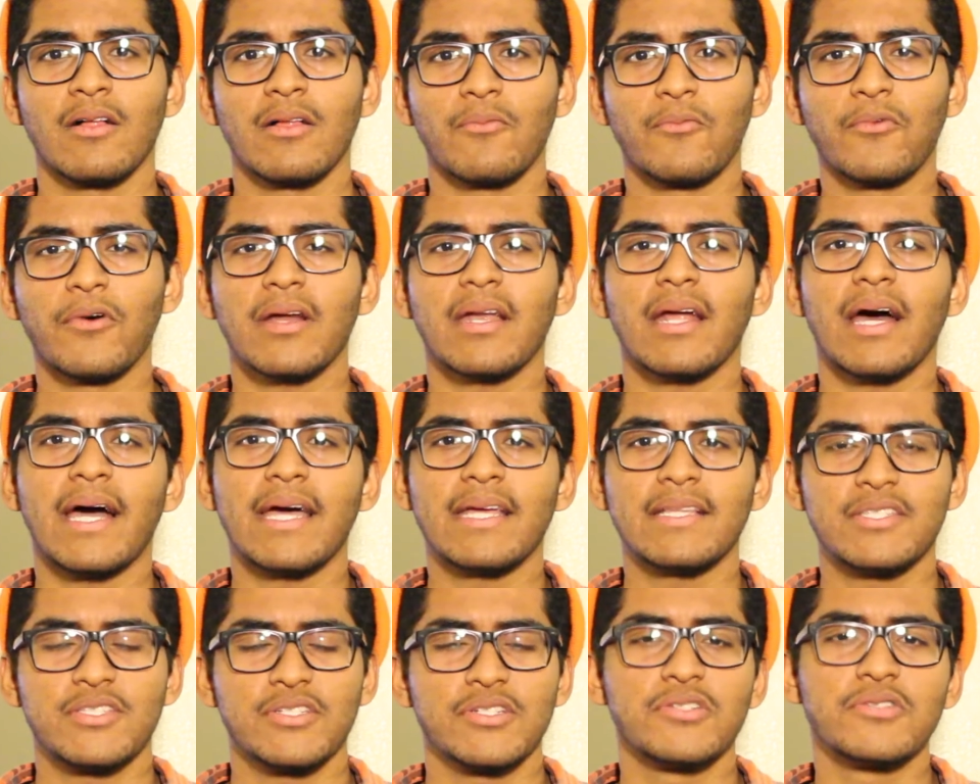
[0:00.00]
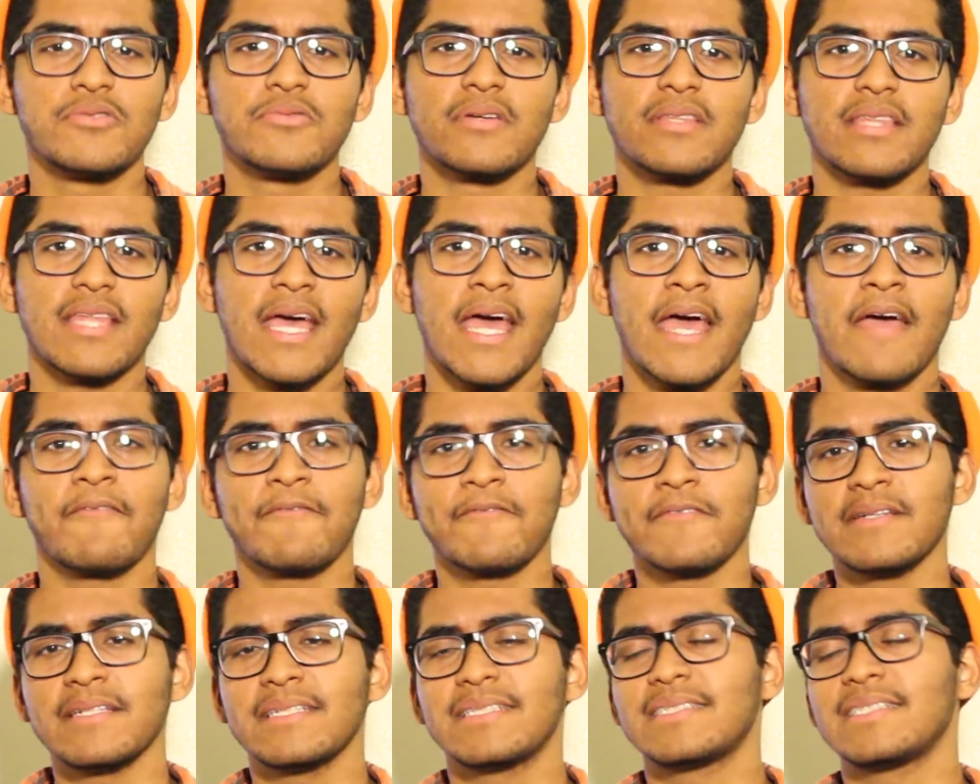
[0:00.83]
what I do with
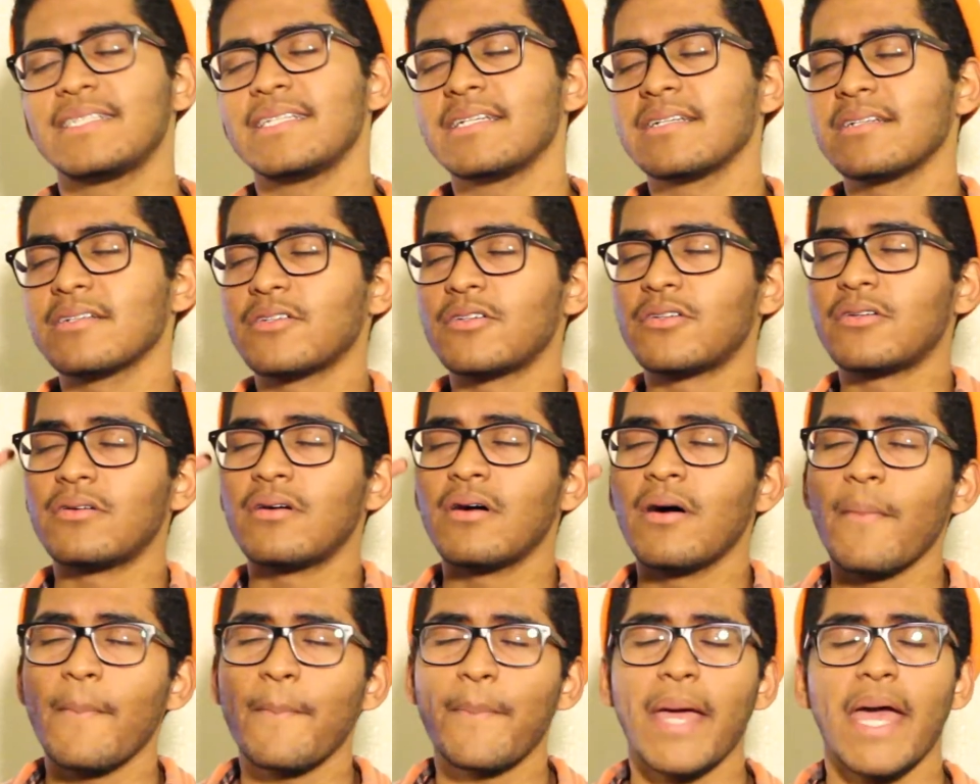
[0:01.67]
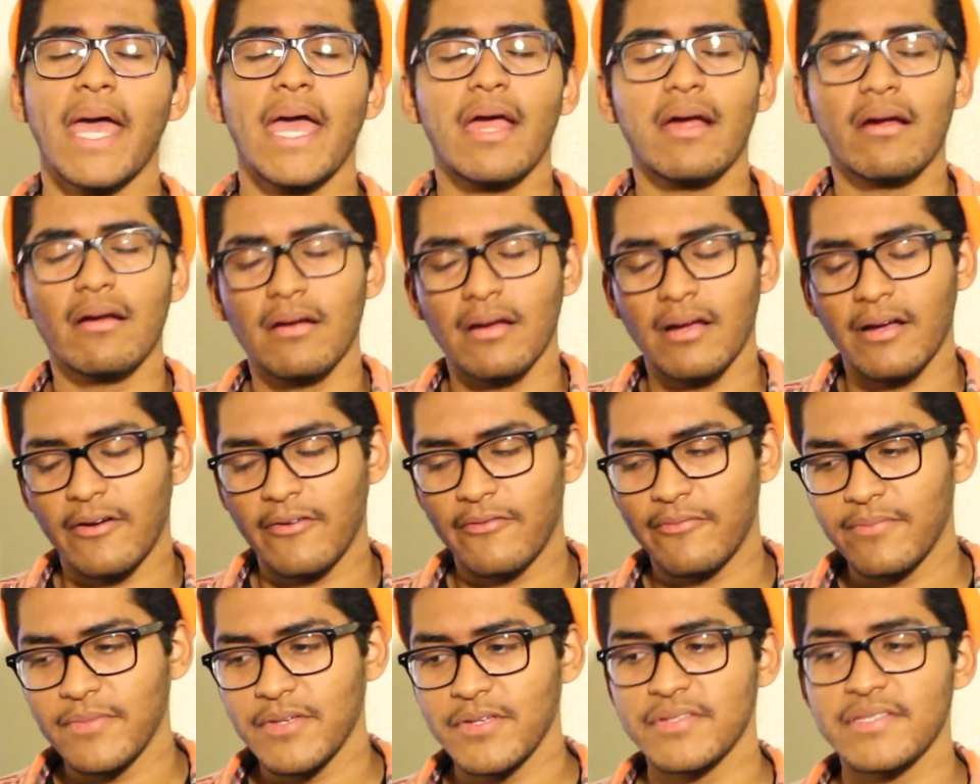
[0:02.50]
every single pair
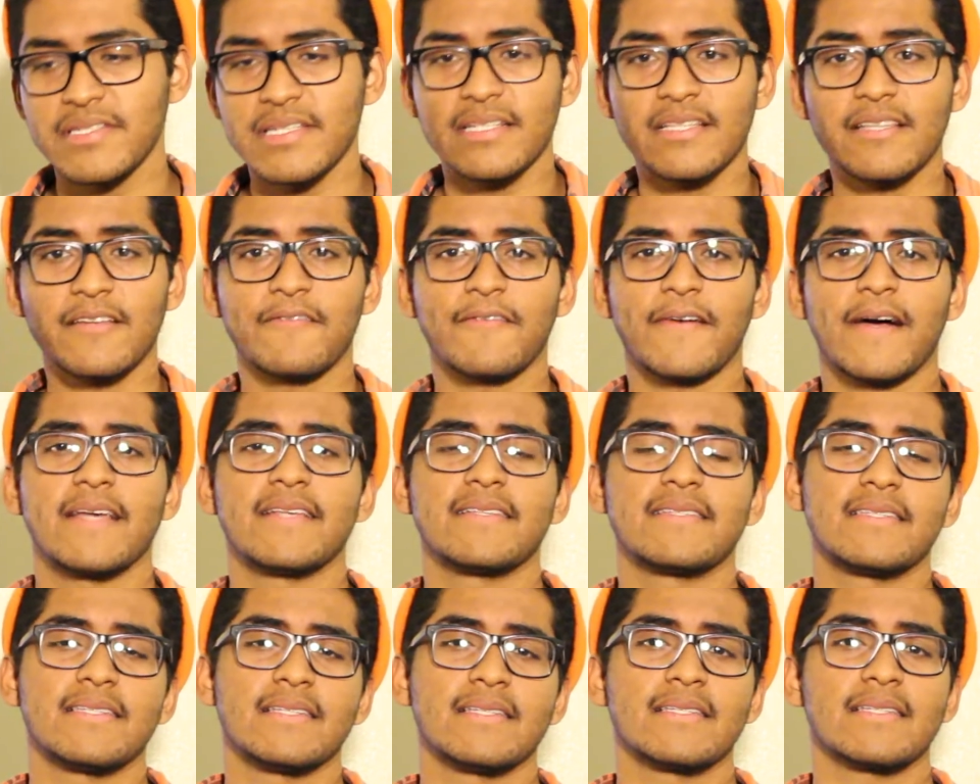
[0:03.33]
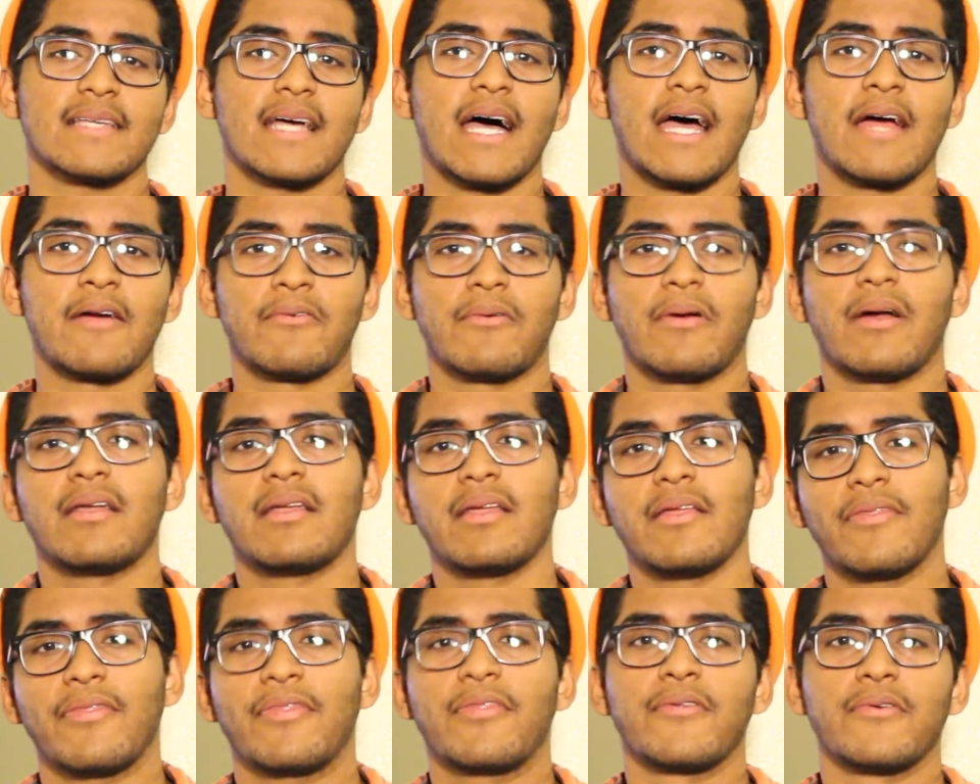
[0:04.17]
of music devices, I run
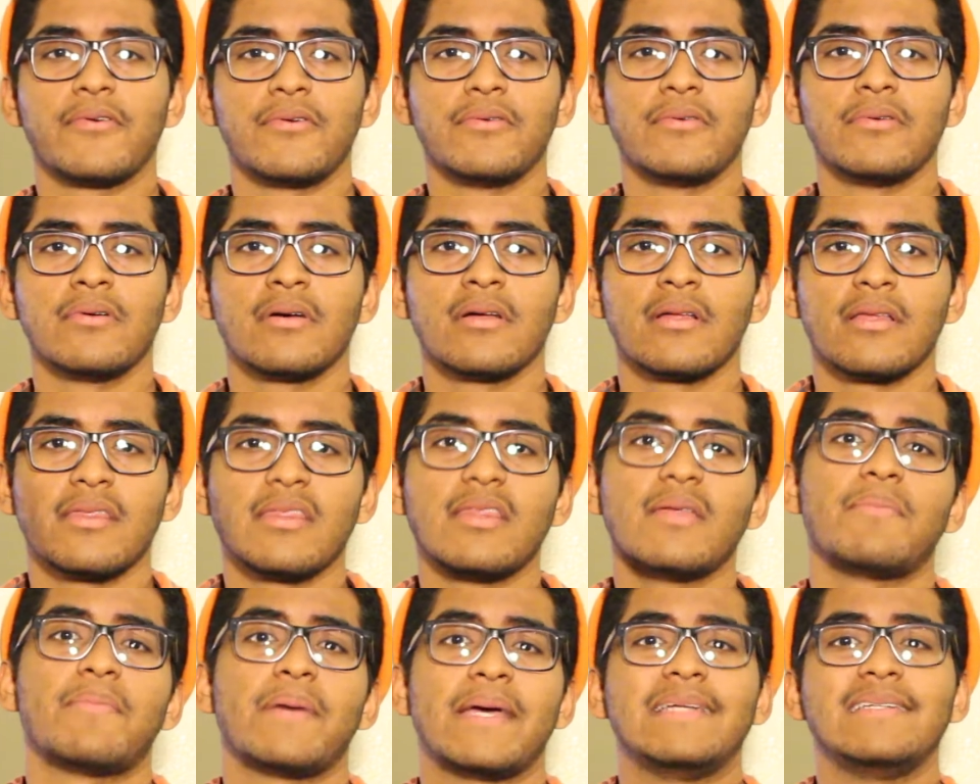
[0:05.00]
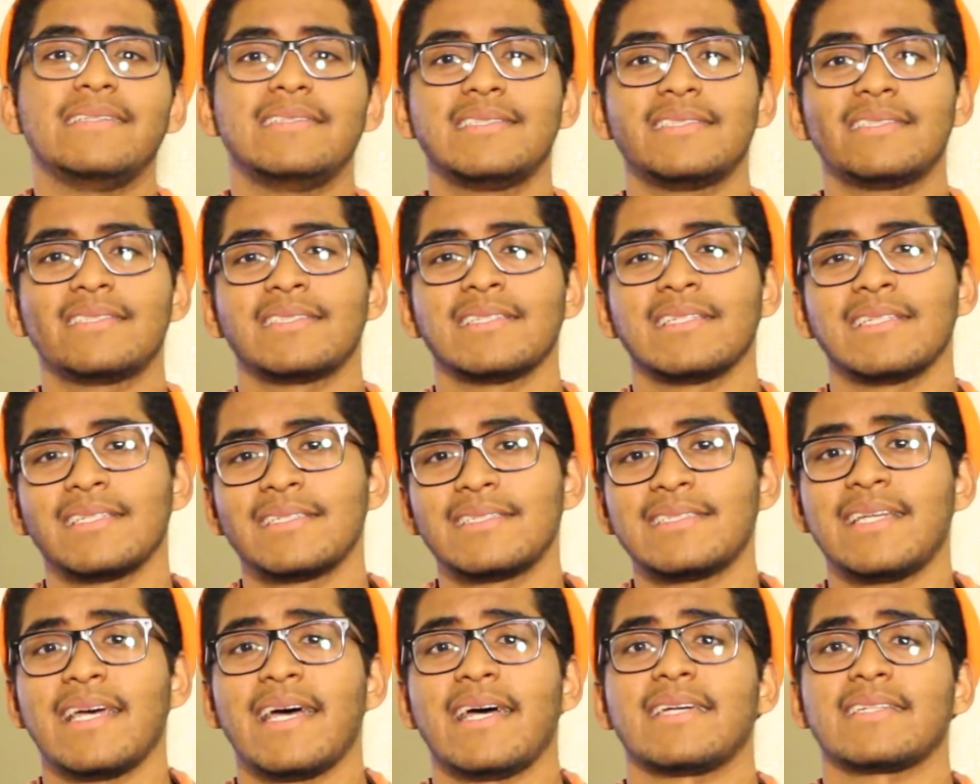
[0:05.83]
it through the bass
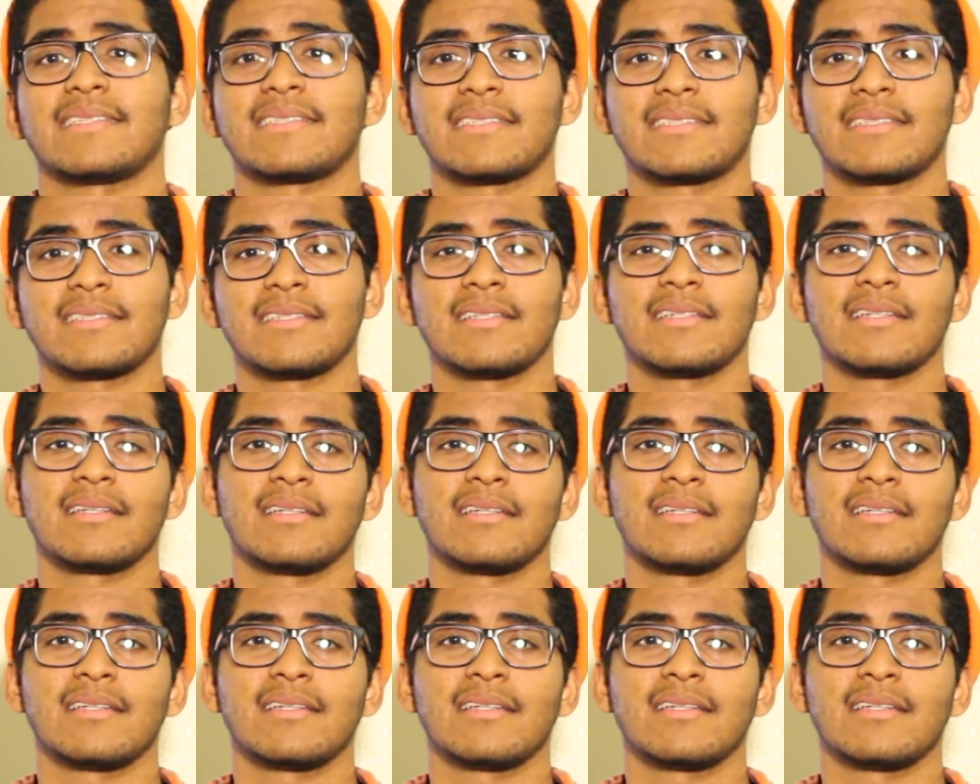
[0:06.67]
test.